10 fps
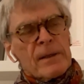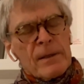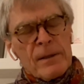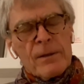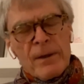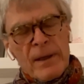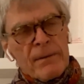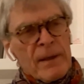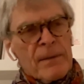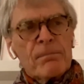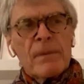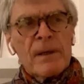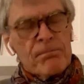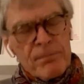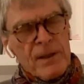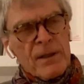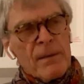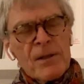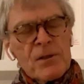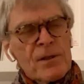you know, and I think
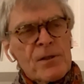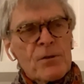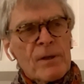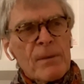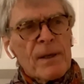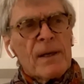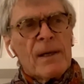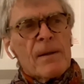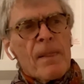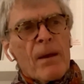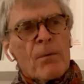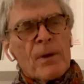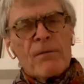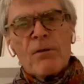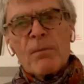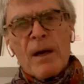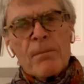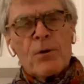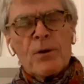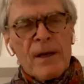I mentioned this already, but when I wrote
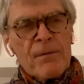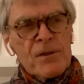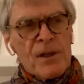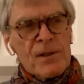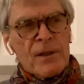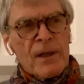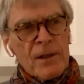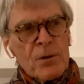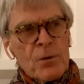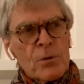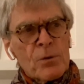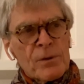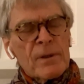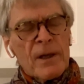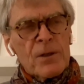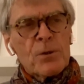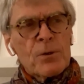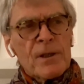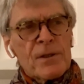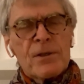my book on advertising, I called
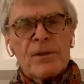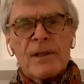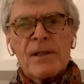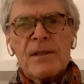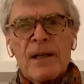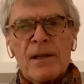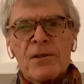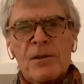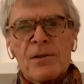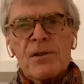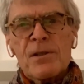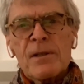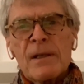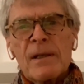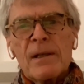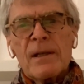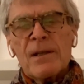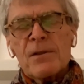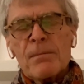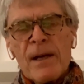it Turning Intelligence
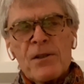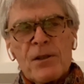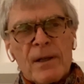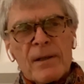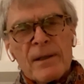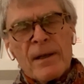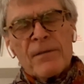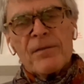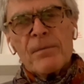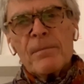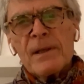into Magic. And for